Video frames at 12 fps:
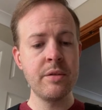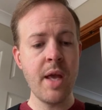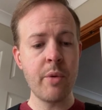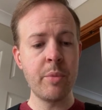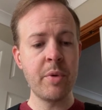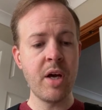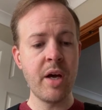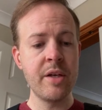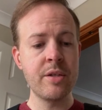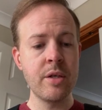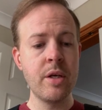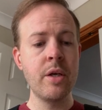They
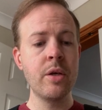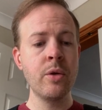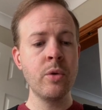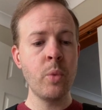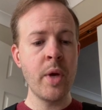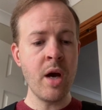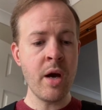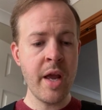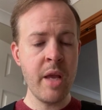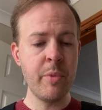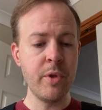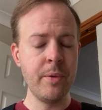replied, We are
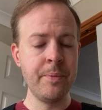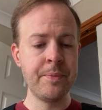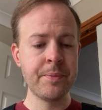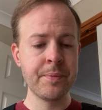able.